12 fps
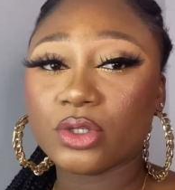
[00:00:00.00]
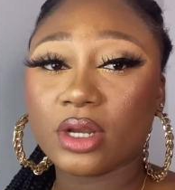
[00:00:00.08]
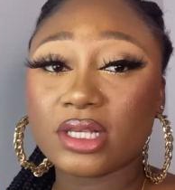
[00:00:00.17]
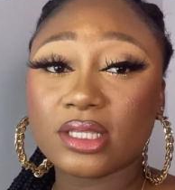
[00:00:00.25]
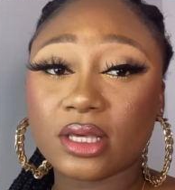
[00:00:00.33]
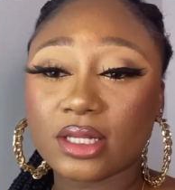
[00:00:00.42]

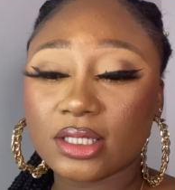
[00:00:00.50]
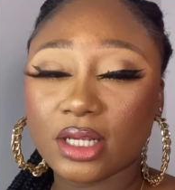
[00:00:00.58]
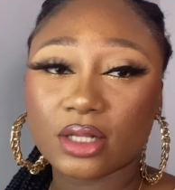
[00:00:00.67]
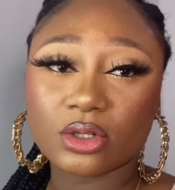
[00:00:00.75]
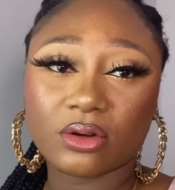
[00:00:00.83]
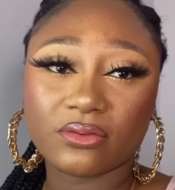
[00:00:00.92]
Today's
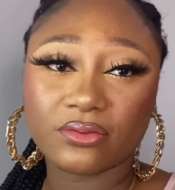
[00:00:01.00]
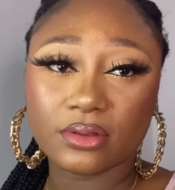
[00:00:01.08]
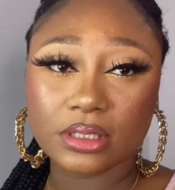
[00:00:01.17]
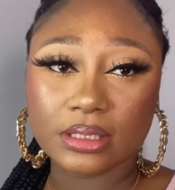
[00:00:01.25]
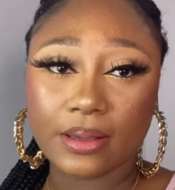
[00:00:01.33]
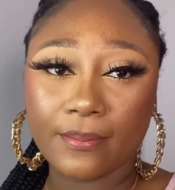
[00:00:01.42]
30th of
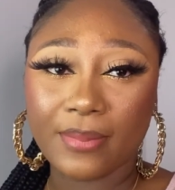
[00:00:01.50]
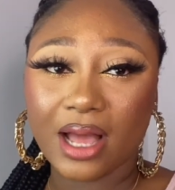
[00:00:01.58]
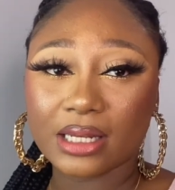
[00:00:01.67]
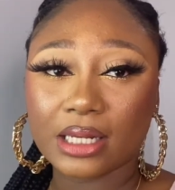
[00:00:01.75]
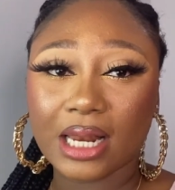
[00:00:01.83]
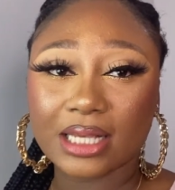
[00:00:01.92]

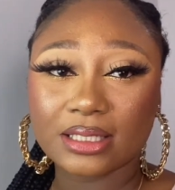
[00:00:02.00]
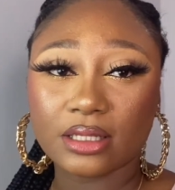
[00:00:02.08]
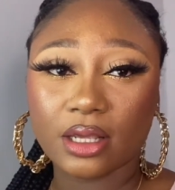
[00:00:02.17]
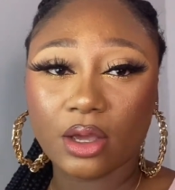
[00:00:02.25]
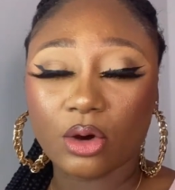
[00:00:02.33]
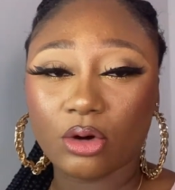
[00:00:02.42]
December, the last
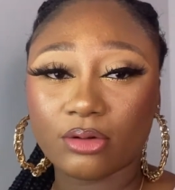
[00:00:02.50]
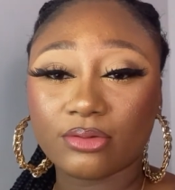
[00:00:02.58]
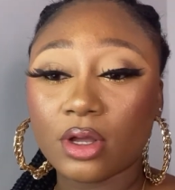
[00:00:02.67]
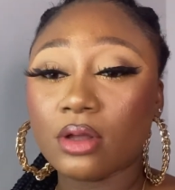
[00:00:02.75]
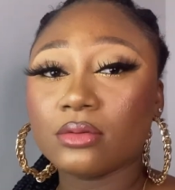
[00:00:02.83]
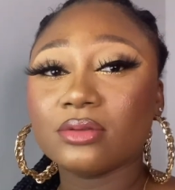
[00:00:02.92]
day of
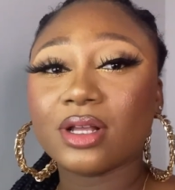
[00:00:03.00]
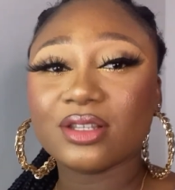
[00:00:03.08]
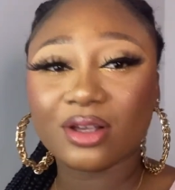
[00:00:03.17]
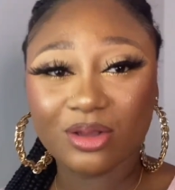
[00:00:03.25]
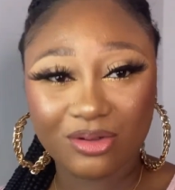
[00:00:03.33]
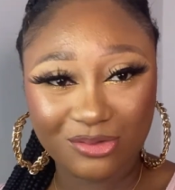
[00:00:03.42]

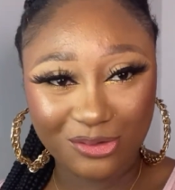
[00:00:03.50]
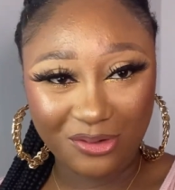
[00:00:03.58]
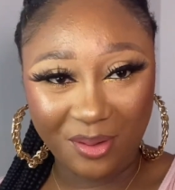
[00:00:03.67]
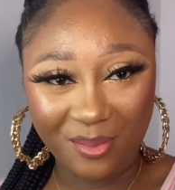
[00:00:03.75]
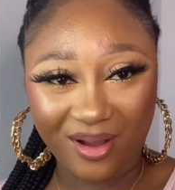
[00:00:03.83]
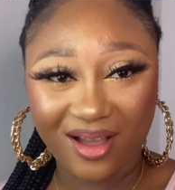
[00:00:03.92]
30th of
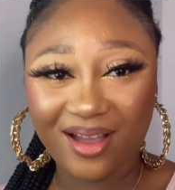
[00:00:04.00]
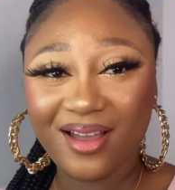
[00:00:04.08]
November,